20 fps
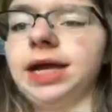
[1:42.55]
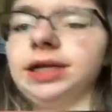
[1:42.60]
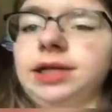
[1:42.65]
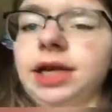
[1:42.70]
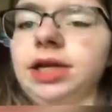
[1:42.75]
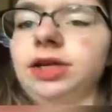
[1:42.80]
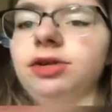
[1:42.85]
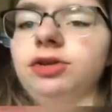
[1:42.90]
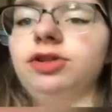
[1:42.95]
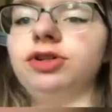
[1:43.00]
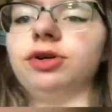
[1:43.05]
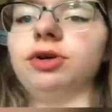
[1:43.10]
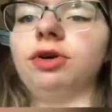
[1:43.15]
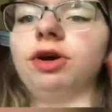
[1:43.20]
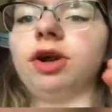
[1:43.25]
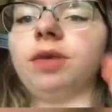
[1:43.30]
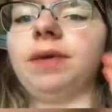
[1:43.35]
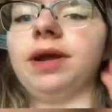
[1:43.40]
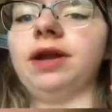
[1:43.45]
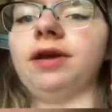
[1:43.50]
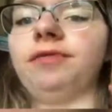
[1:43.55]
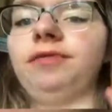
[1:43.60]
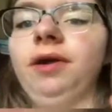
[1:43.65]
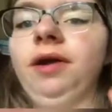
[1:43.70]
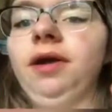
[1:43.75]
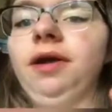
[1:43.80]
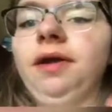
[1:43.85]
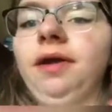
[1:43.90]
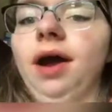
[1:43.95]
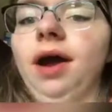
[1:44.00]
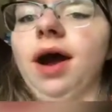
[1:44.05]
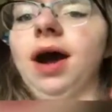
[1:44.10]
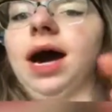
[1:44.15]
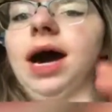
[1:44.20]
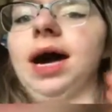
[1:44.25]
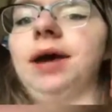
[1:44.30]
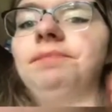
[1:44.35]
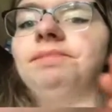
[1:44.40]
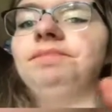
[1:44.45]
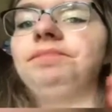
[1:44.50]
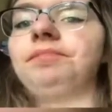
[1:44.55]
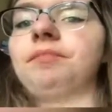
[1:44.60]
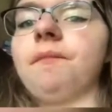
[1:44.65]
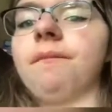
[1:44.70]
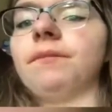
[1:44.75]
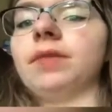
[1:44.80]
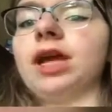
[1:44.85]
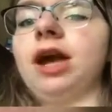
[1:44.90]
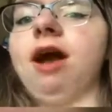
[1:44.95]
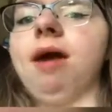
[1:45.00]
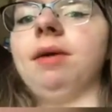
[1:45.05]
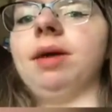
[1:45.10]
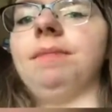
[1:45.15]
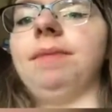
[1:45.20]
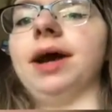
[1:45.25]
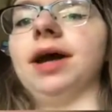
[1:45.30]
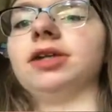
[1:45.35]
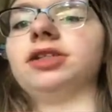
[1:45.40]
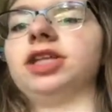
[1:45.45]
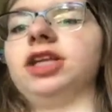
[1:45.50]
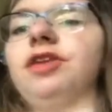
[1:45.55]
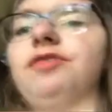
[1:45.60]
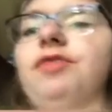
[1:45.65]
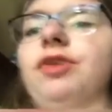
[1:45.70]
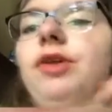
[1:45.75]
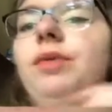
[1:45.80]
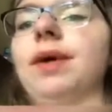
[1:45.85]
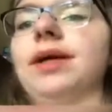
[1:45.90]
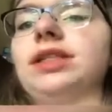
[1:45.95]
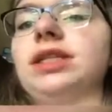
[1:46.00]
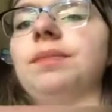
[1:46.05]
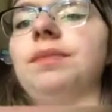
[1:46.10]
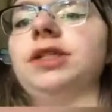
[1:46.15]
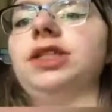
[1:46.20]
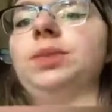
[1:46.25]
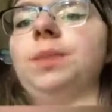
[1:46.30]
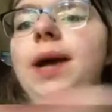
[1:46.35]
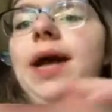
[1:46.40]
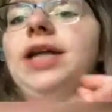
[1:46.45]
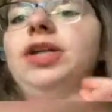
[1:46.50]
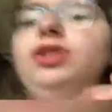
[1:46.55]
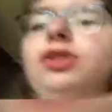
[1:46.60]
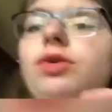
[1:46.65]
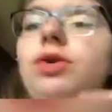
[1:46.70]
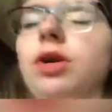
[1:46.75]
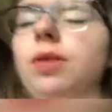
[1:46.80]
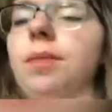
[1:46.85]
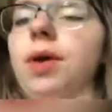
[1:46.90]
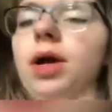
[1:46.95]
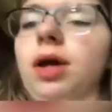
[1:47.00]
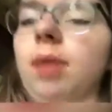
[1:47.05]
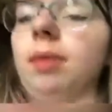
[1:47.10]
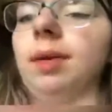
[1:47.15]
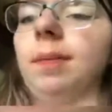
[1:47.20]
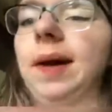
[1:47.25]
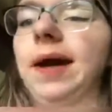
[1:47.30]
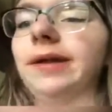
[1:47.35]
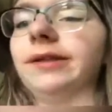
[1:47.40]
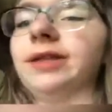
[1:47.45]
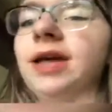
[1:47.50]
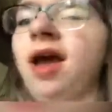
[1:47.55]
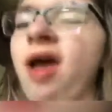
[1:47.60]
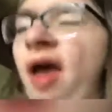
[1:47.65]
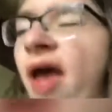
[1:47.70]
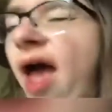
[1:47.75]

Then you do a little bit of um, gummy bears, and you fill the rest up with Sprite and do a little more gummy bears.